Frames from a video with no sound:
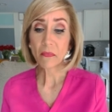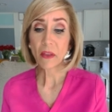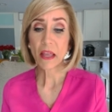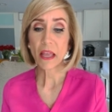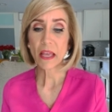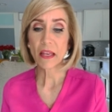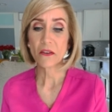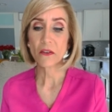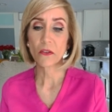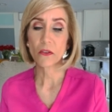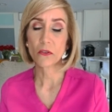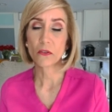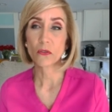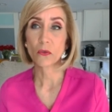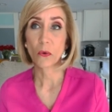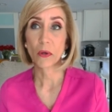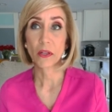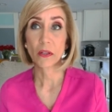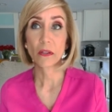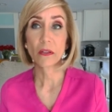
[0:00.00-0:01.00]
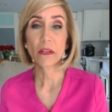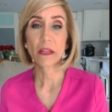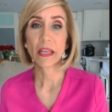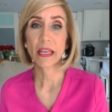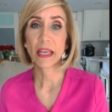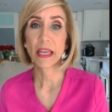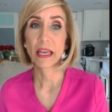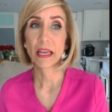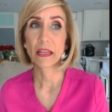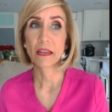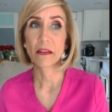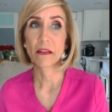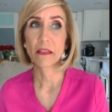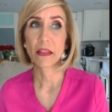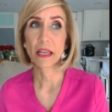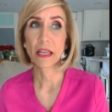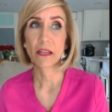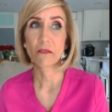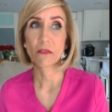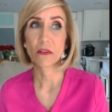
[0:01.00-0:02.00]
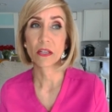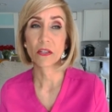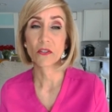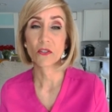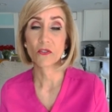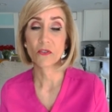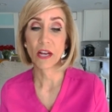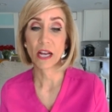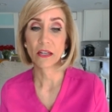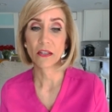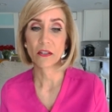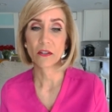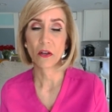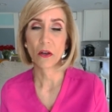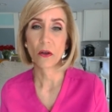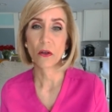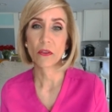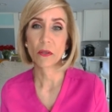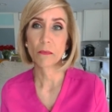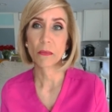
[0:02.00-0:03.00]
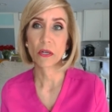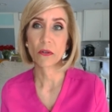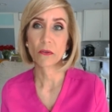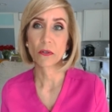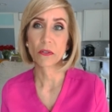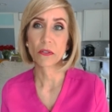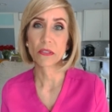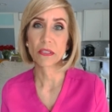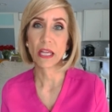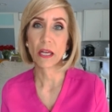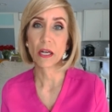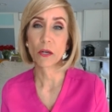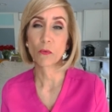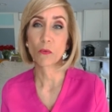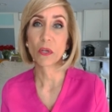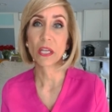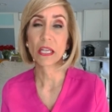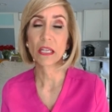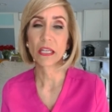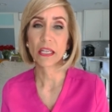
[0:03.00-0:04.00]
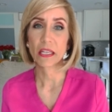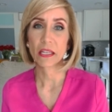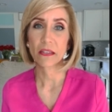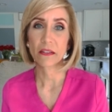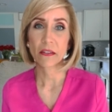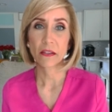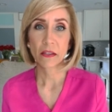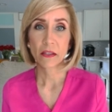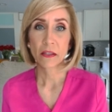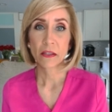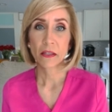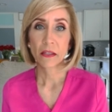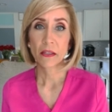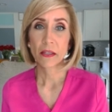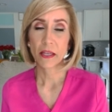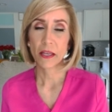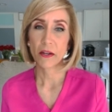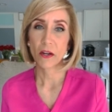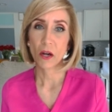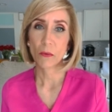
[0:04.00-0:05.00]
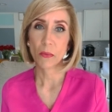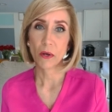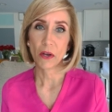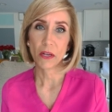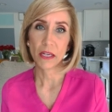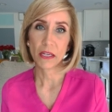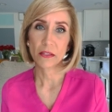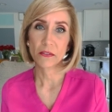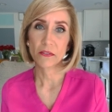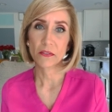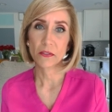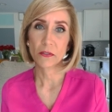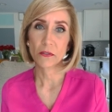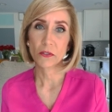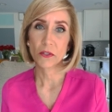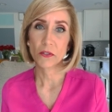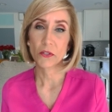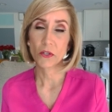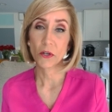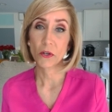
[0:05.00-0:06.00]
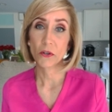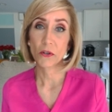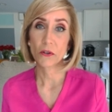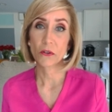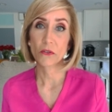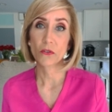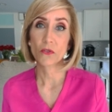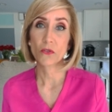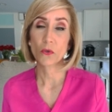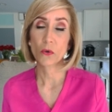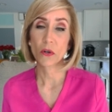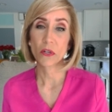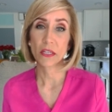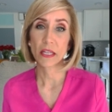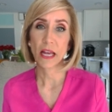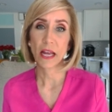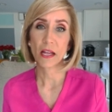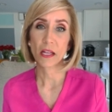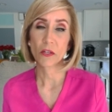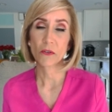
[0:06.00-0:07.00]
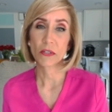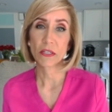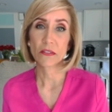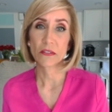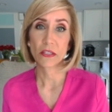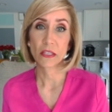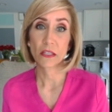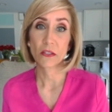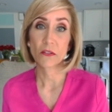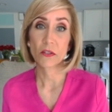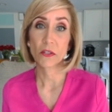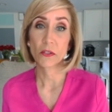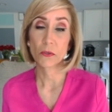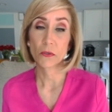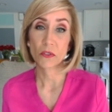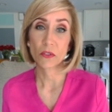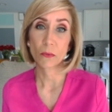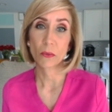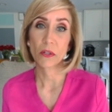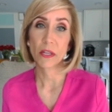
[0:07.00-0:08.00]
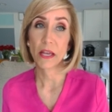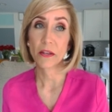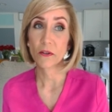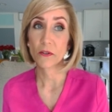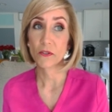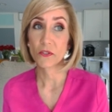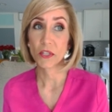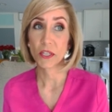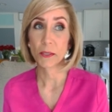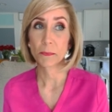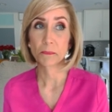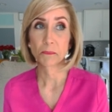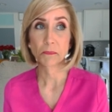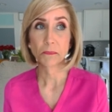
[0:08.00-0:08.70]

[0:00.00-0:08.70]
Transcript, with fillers: into the soil and they've extracted all the minerals that we need in our bodies to turn stored calories into usable energy.